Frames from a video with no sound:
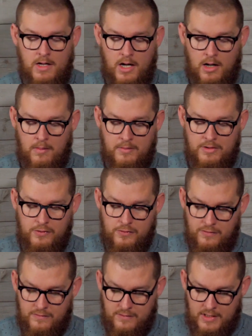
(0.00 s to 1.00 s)
um,
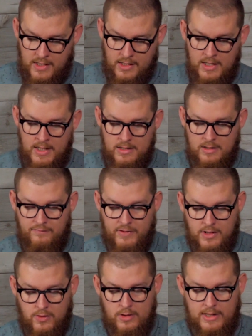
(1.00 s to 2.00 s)
uses, again,
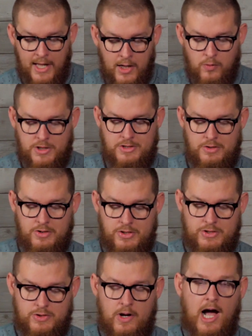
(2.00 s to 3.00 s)
Levitical language to
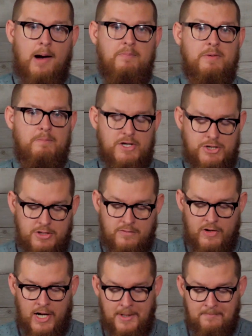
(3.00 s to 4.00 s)
describe the mission
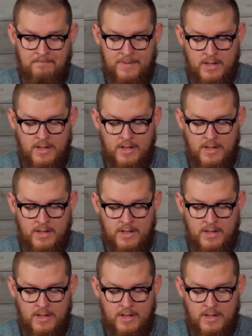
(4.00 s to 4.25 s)
of God.